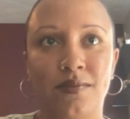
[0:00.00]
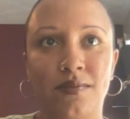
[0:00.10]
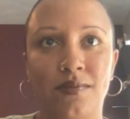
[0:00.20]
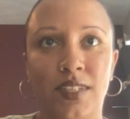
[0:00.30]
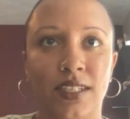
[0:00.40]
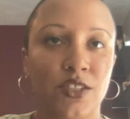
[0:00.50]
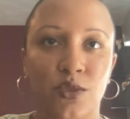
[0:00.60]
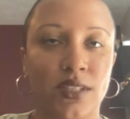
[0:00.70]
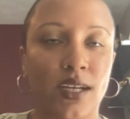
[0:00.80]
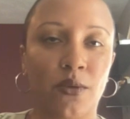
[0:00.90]
the
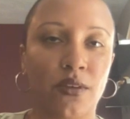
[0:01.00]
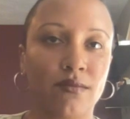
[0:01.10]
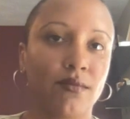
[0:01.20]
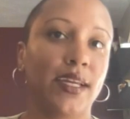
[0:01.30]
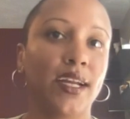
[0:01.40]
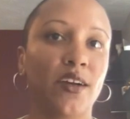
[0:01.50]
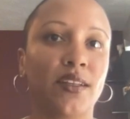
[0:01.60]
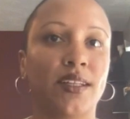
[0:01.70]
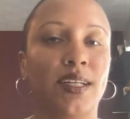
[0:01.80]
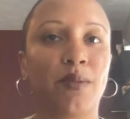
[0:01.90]
issues that were there
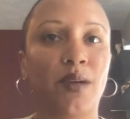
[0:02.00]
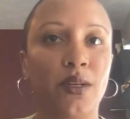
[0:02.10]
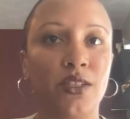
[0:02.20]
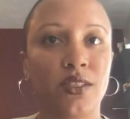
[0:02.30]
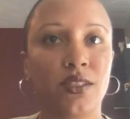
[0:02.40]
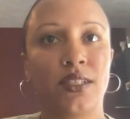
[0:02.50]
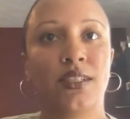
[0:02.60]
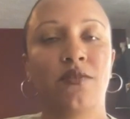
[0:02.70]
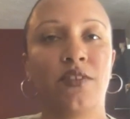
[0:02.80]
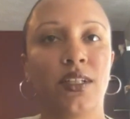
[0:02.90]
that they probably just
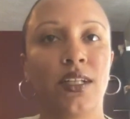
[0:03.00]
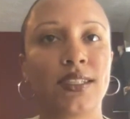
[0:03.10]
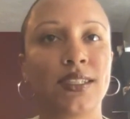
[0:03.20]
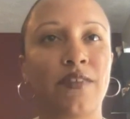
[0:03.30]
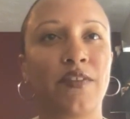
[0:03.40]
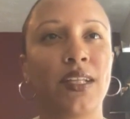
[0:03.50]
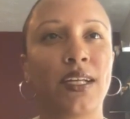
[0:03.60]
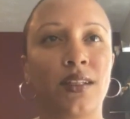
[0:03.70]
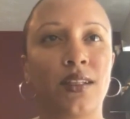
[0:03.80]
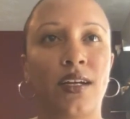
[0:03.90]
didn't realize. Because I feel
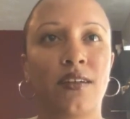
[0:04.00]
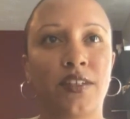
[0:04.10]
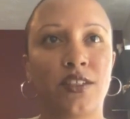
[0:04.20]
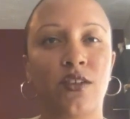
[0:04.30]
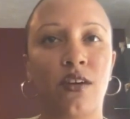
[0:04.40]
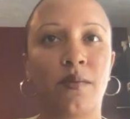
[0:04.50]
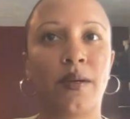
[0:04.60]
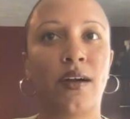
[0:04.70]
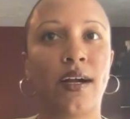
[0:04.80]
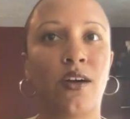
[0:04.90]
like a lot of us talk
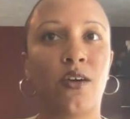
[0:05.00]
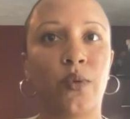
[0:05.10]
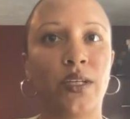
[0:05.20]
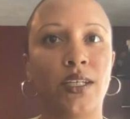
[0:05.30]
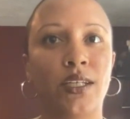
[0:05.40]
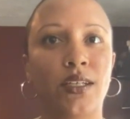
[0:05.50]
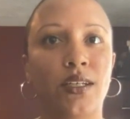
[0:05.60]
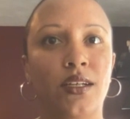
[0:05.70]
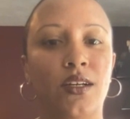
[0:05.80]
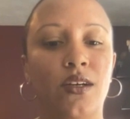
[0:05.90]
about how we
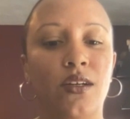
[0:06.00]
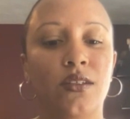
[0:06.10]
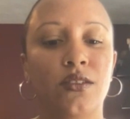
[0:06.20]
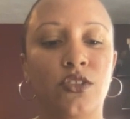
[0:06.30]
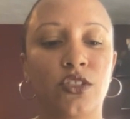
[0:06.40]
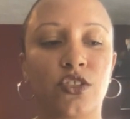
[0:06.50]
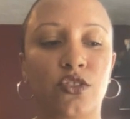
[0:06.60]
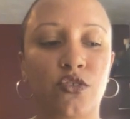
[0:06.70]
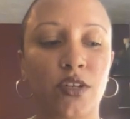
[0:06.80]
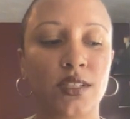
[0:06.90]

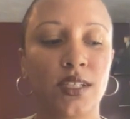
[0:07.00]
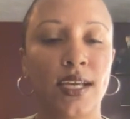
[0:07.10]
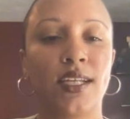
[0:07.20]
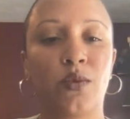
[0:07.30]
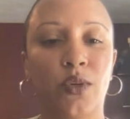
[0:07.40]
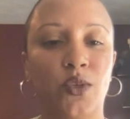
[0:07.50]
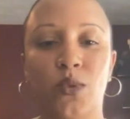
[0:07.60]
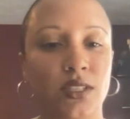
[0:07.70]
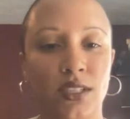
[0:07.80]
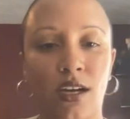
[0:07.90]
just trusted anyone who
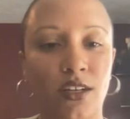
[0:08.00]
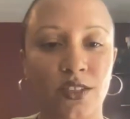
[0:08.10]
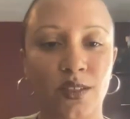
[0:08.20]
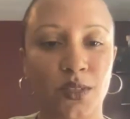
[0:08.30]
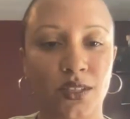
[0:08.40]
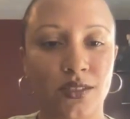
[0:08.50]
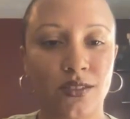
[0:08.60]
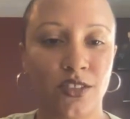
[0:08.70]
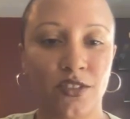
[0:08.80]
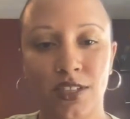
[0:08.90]
was a doctor
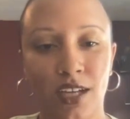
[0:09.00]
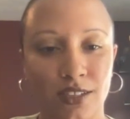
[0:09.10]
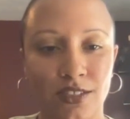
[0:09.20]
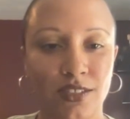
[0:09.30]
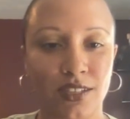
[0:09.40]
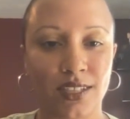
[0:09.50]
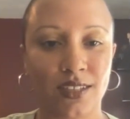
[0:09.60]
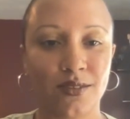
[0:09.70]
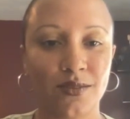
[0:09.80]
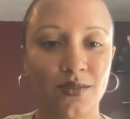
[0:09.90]
because you're a doctor. Like,